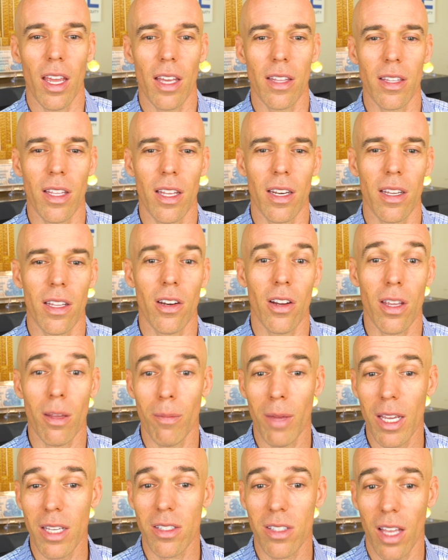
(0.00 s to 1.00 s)
and then you know it can
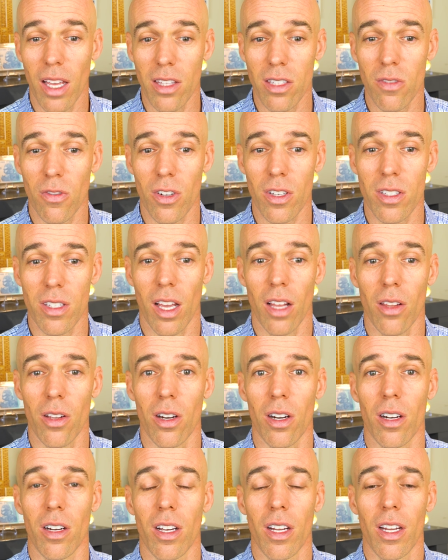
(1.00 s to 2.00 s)
make sense for a
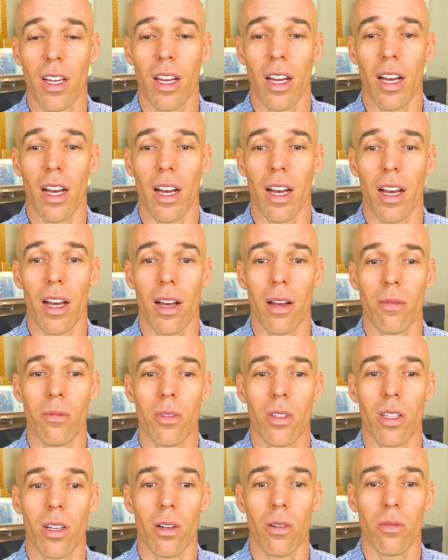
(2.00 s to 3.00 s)
seller, uh,
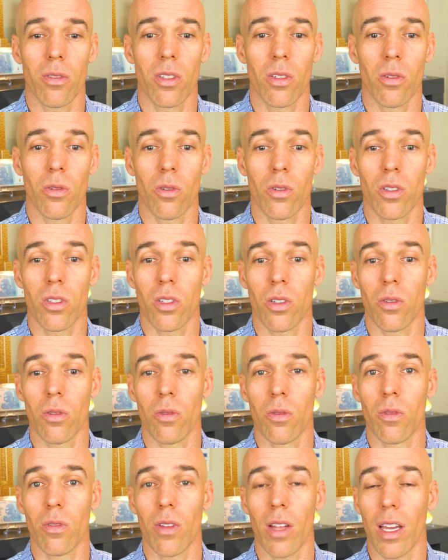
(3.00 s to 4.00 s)
you know, to
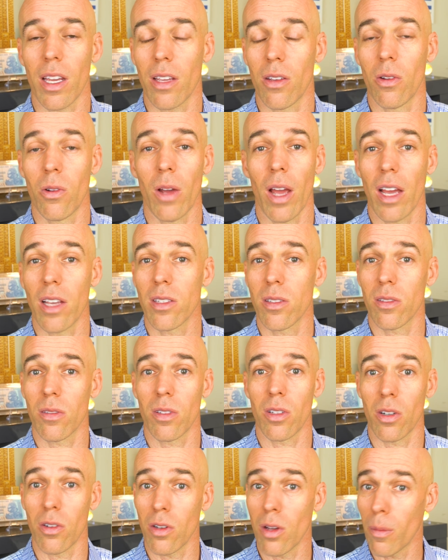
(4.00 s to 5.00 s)
to like who has
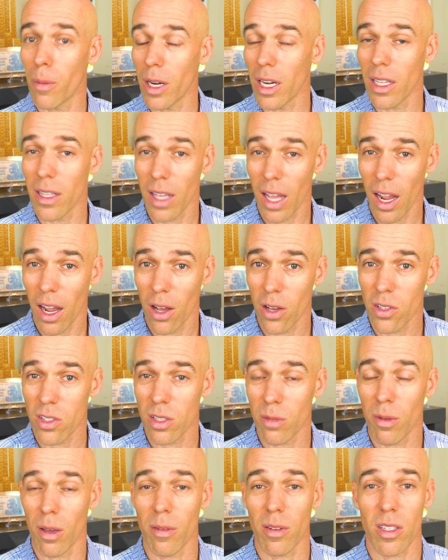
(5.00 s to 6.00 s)
you know no money in the house
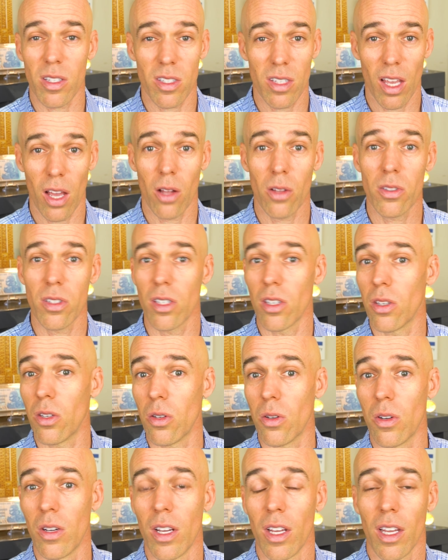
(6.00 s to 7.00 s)
to be able to sell to
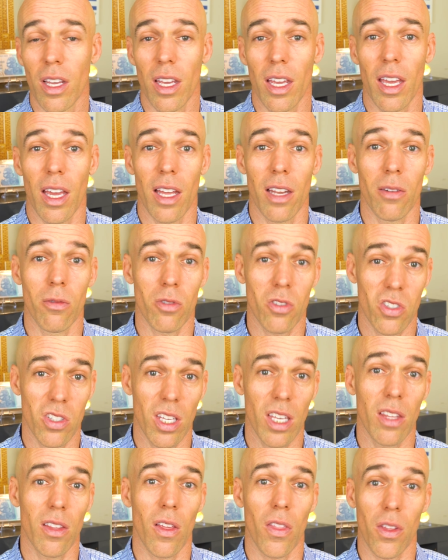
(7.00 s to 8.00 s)
you and
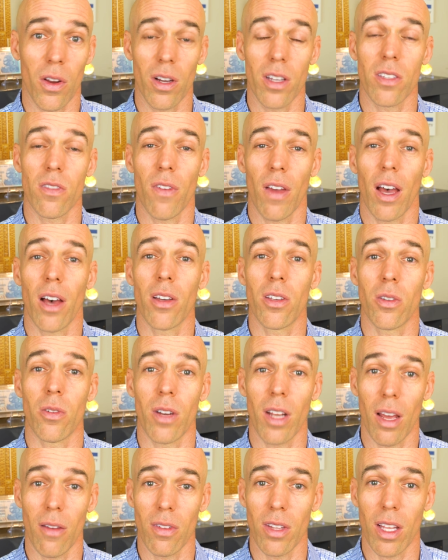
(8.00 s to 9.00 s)
see that there is value
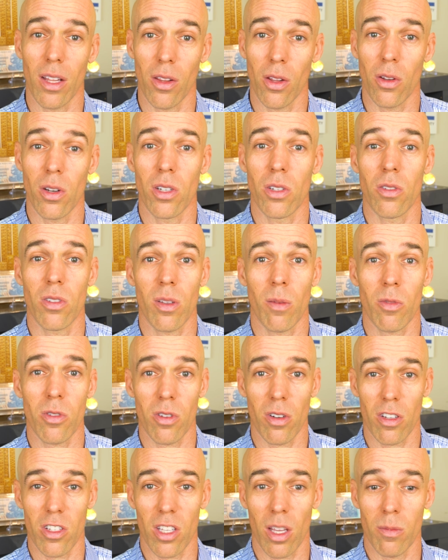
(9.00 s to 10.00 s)
in having that loan and do some
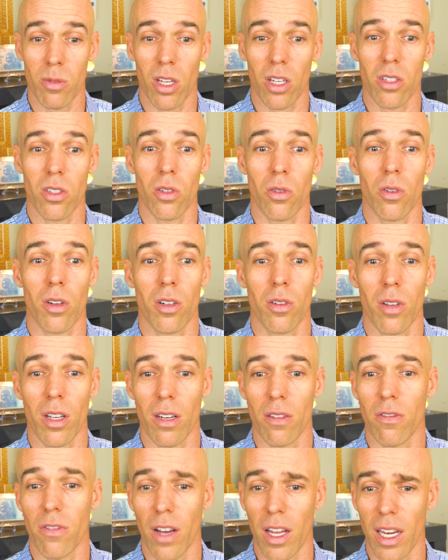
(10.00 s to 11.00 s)
sort of subject to or
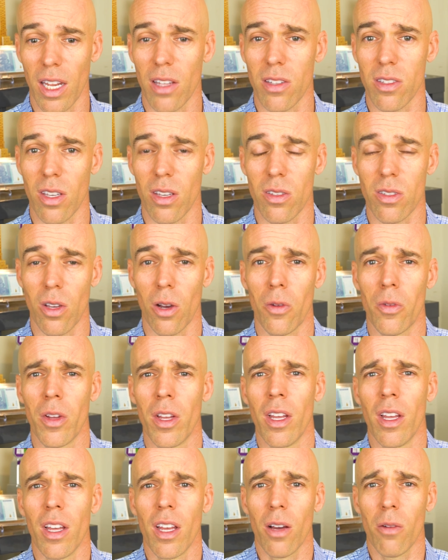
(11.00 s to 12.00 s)
creative financing. So
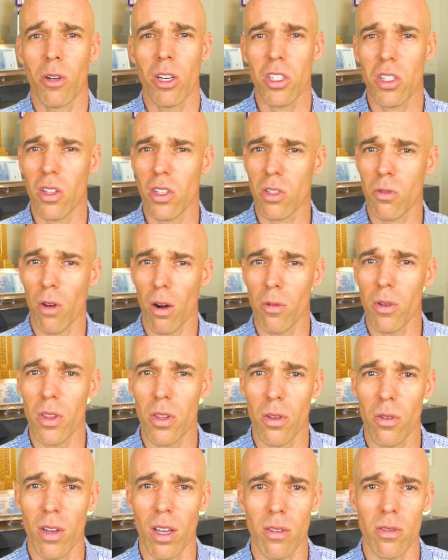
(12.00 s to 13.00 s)
I want to share this quote with
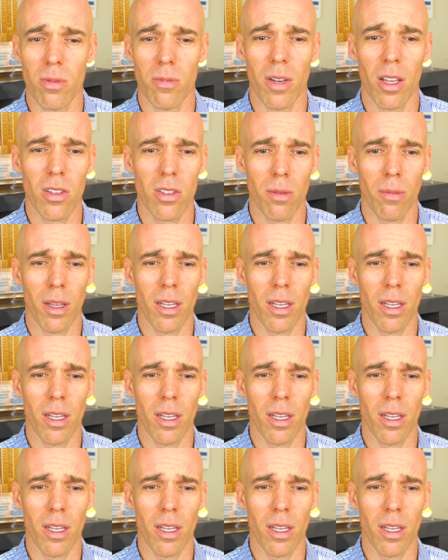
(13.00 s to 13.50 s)
you. It comes from Nelson